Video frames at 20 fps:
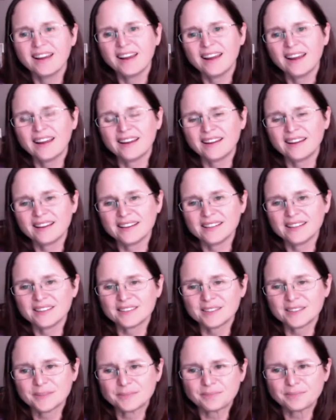And
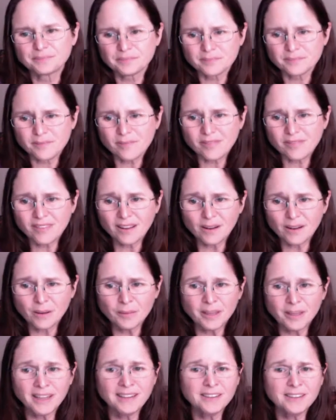
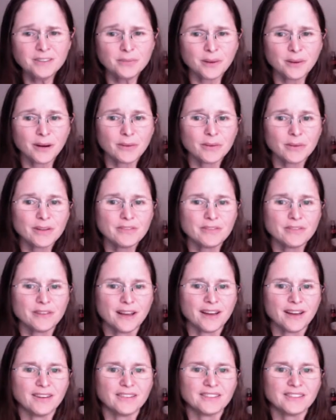it is where we
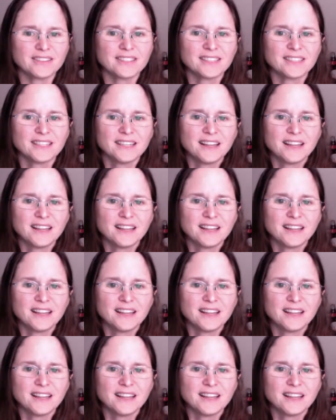found